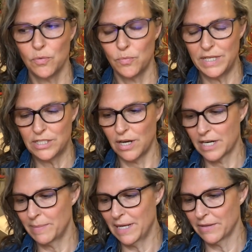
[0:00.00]
we
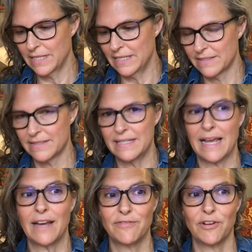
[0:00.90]
talk about these
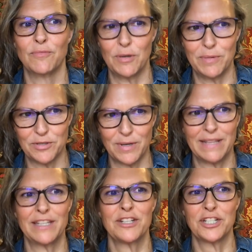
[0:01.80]
iPhone moments,
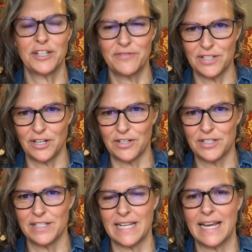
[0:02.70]
right? These shifts in our
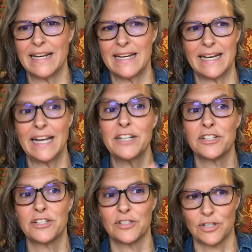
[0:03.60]
society. And I
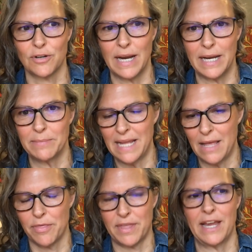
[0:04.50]
just described
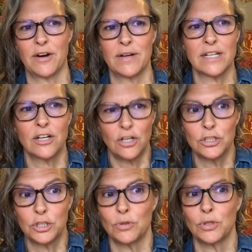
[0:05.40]
healthcare as a
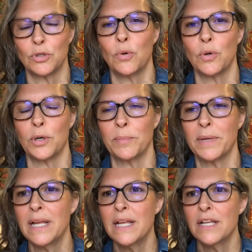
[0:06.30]
cultural norm.
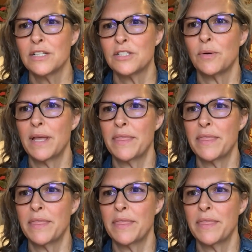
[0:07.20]
So I